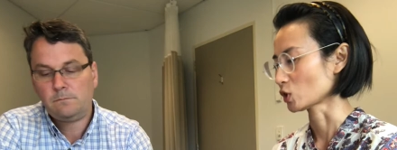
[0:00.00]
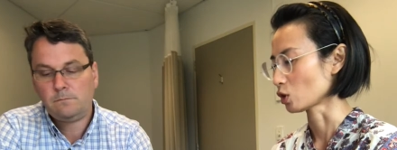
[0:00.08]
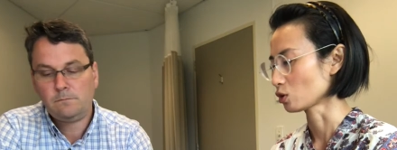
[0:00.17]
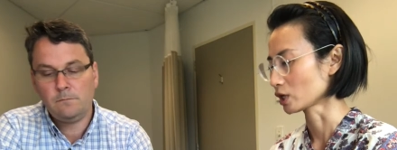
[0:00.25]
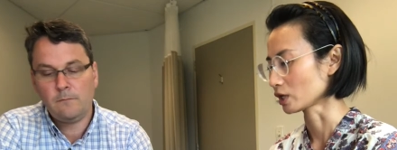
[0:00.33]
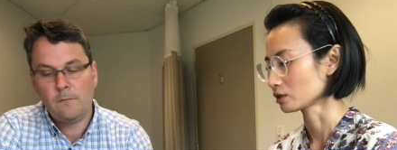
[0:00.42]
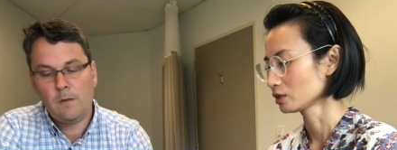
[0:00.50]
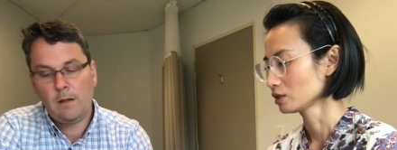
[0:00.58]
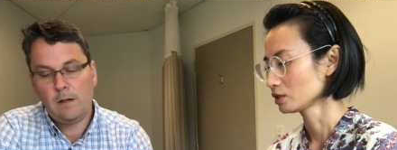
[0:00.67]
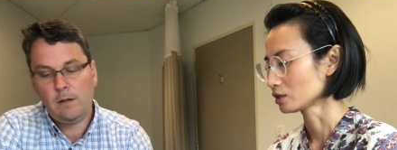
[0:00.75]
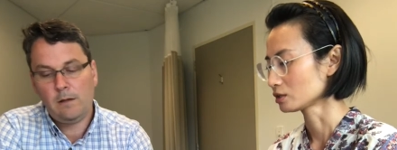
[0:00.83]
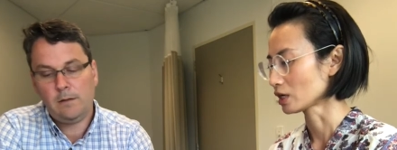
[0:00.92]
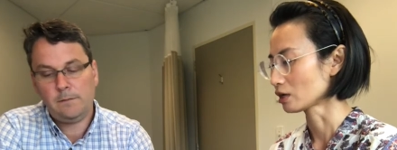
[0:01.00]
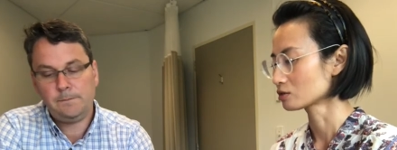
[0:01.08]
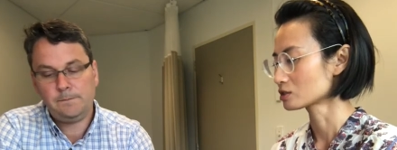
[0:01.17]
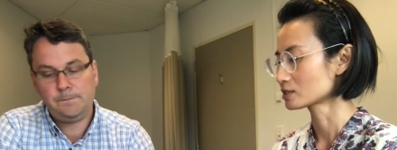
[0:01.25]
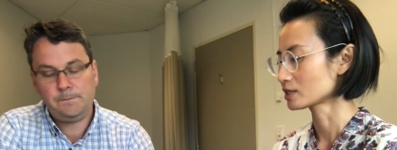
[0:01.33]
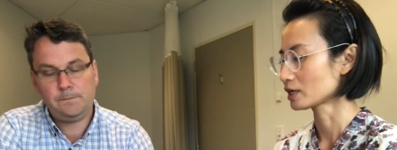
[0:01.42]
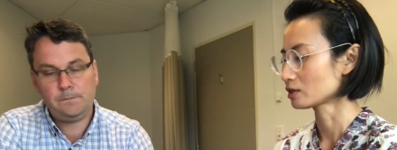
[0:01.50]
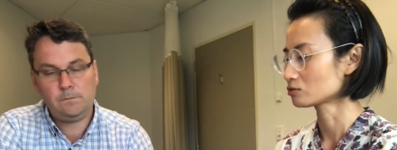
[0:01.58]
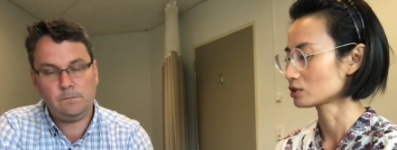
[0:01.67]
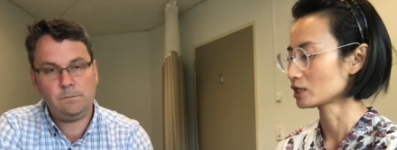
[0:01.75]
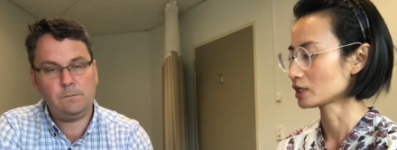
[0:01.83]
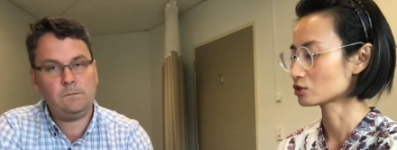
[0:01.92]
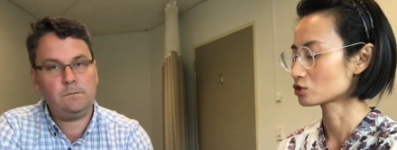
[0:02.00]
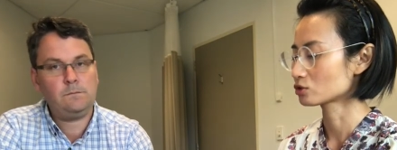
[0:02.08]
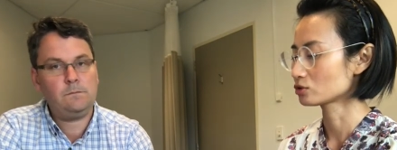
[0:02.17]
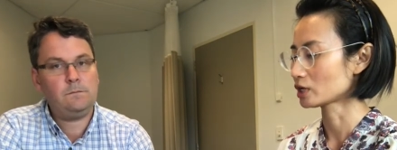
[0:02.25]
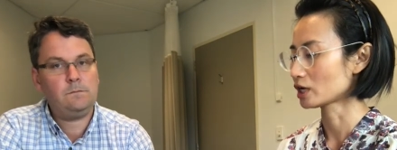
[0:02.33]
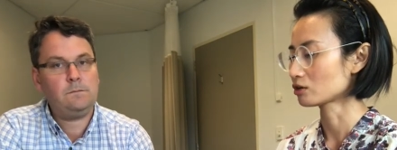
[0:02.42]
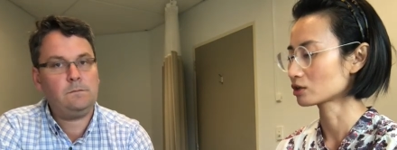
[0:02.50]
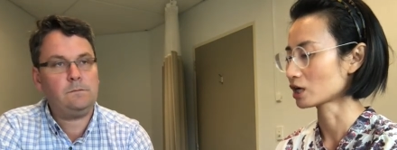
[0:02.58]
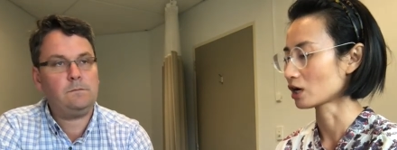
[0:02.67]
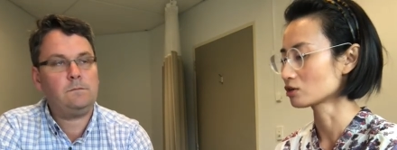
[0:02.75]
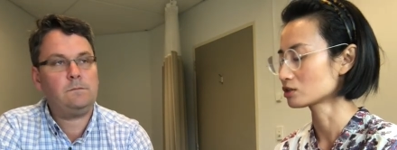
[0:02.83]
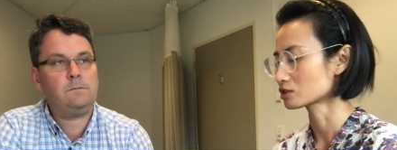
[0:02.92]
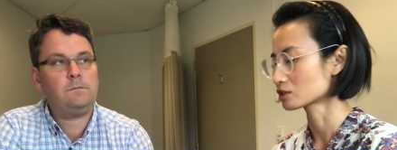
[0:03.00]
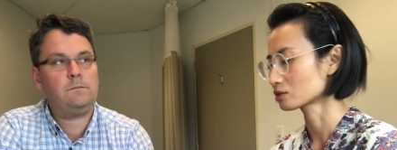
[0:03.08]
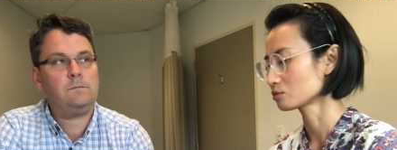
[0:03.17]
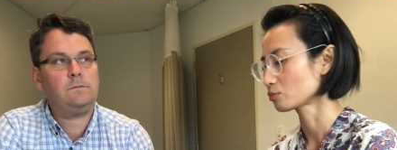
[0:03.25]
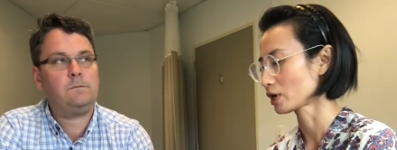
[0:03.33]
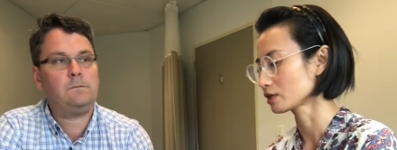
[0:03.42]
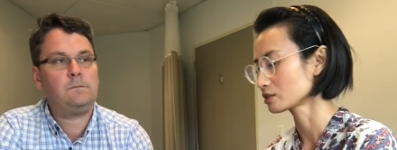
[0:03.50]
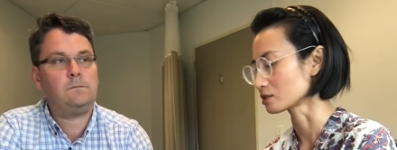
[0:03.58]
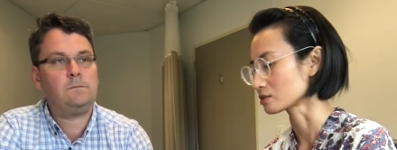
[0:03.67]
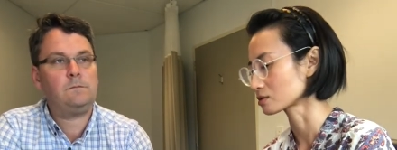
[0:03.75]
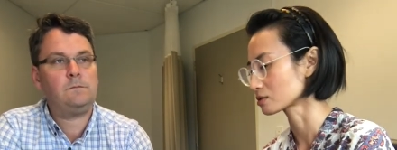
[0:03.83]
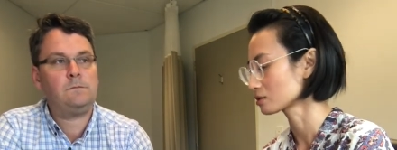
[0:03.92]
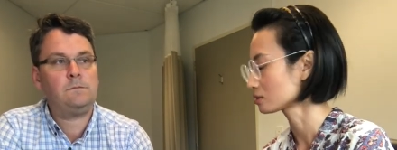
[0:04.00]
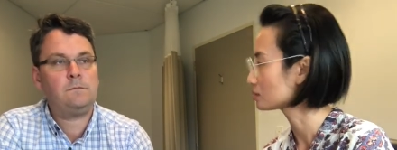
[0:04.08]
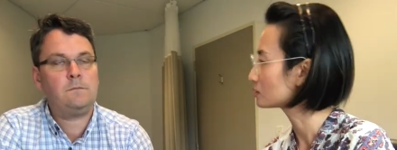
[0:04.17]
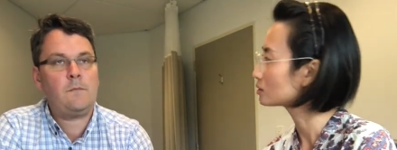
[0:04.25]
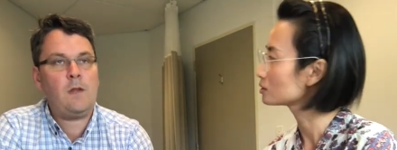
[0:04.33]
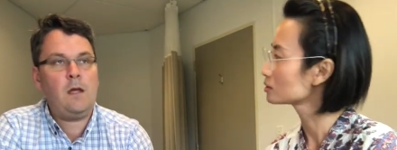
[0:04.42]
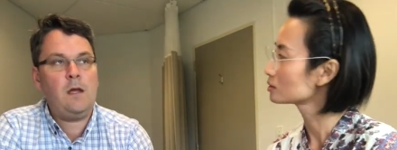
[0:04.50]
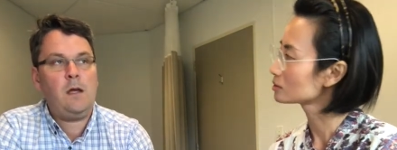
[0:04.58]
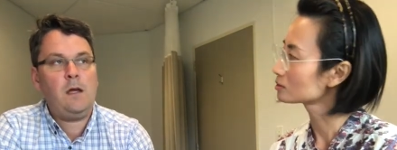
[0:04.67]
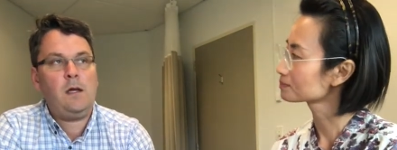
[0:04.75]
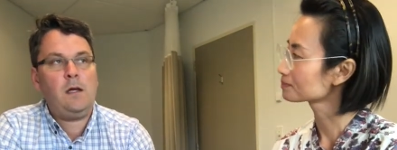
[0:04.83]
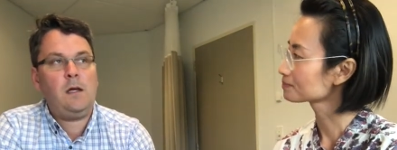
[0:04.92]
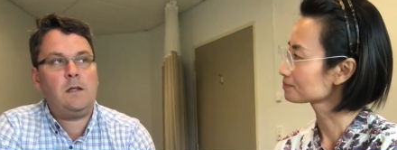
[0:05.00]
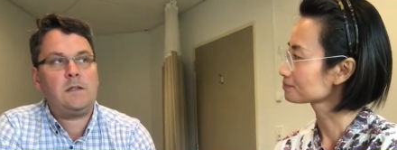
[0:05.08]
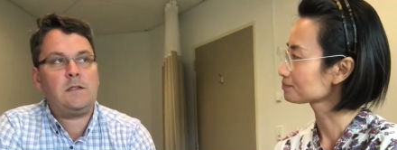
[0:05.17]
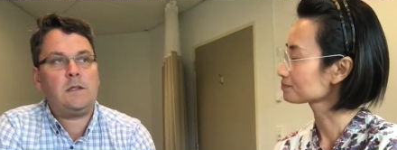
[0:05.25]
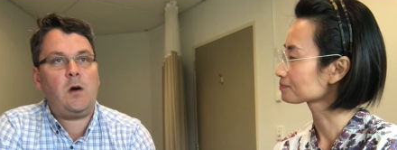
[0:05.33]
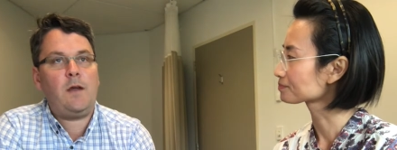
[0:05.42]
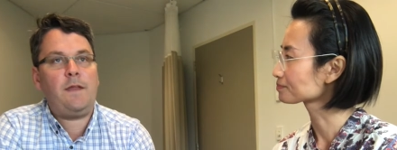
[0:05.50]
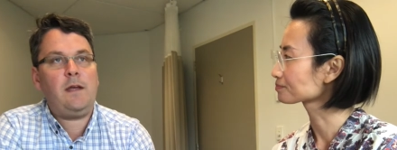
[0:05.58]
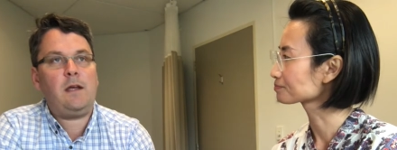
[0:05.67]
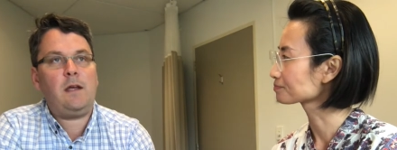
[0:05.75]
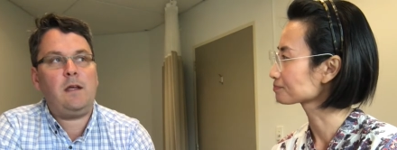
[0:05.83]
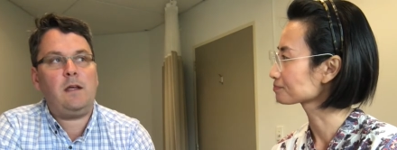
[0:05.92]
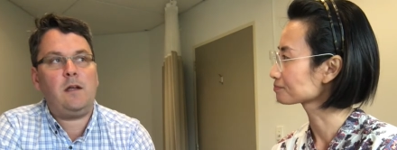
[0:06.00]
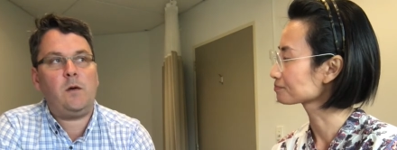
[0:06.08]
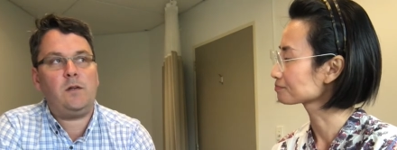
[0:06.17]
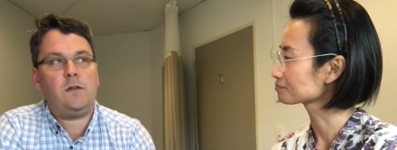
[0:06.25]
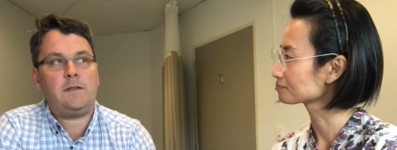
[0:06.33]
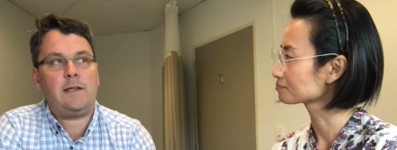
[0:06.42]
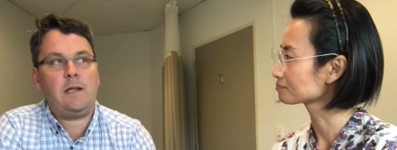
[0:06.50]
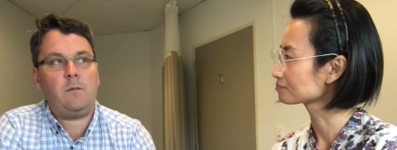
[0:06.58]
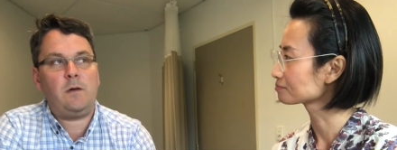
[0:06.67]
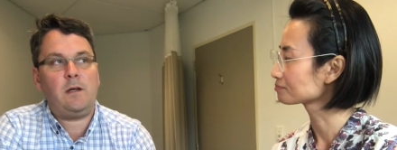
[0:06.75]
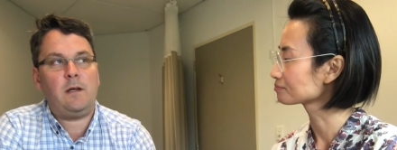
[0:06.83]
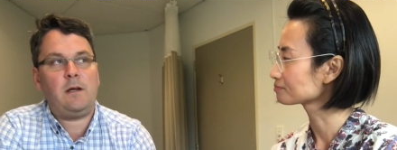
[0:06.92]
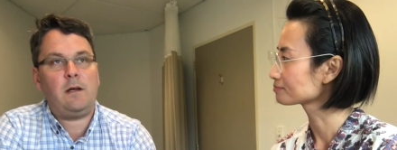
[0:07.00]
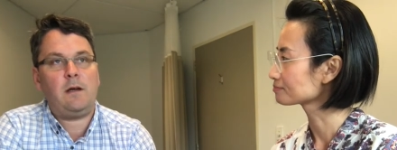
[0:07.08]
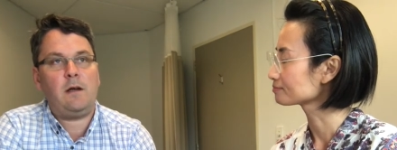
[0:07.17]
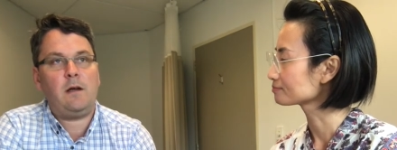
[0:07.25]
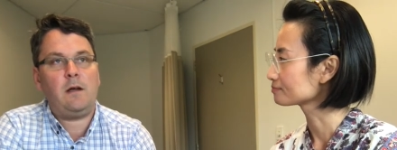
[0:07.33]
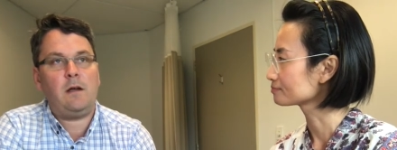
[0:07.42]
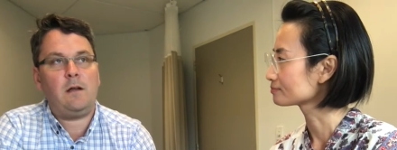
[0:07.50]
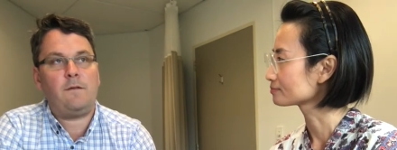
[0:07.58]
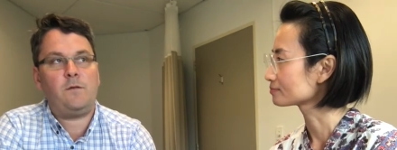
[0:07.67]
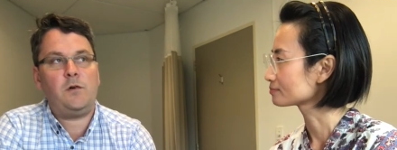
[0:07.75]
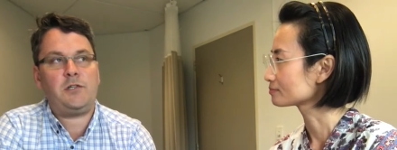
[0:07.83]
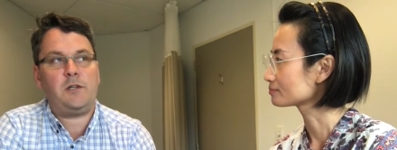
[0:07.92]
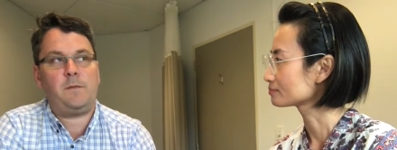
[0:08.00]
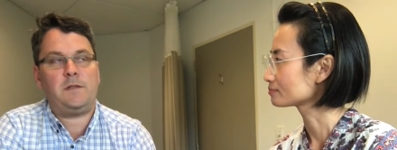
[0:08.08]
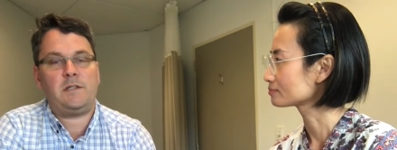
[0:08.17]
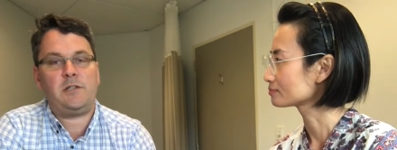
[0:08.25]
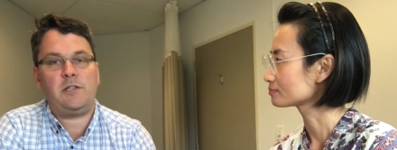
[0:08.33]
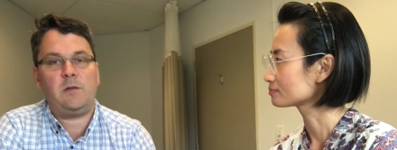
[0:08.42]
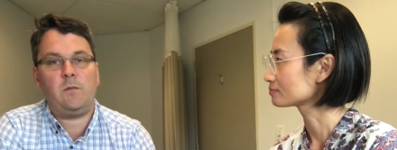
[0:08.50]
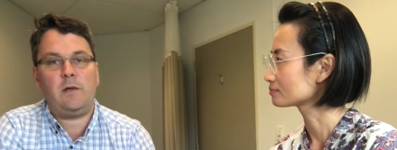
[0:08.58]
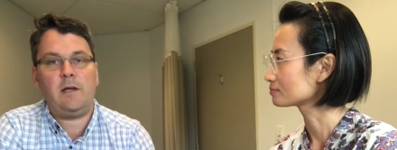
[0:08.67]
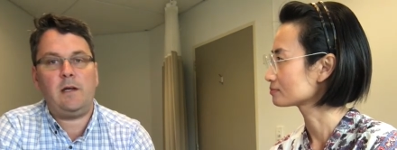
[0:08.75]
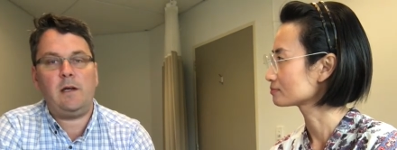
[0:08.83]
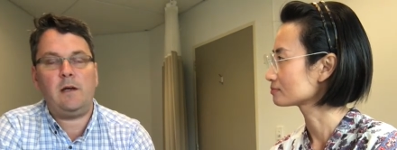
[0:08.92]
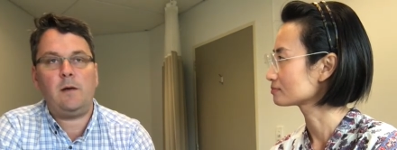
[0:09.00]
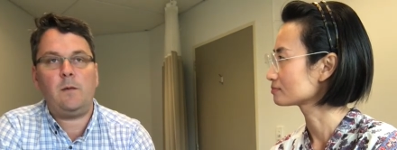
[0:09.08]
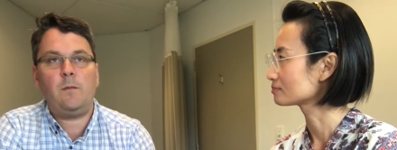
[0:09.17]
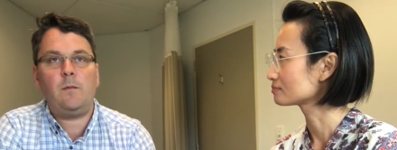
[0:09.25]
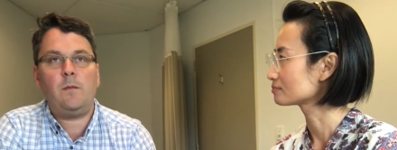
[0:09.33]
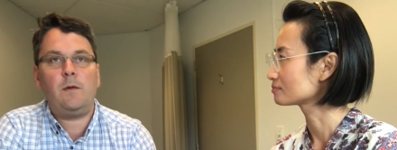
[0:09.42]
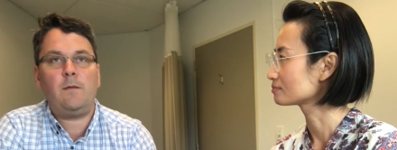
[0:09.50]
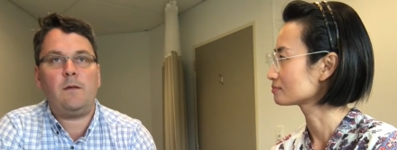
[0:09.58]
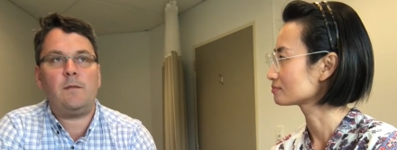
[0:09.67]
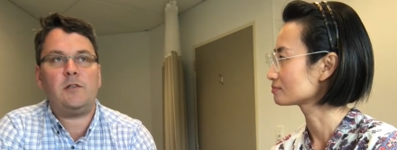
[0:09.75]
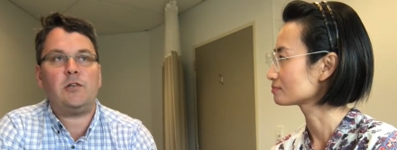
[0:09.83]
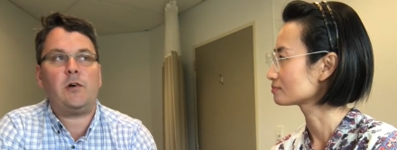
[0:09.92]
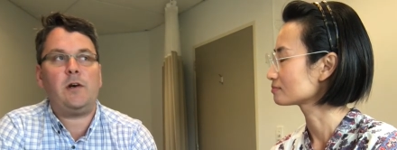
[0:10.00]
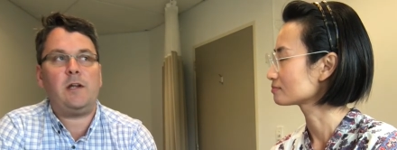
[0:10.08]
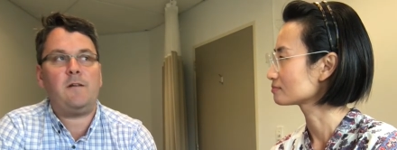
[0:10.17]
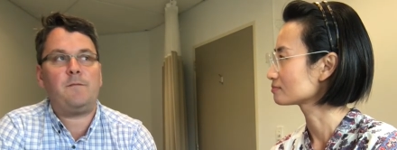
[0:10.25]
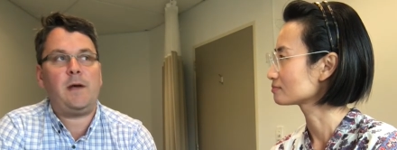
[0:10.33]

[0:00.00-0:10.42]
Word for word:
Speaker 1: okay, and how does that relate to our current practice?
Speaker 2: So I think you know in New Zealand we're in a fortunate position where the majority of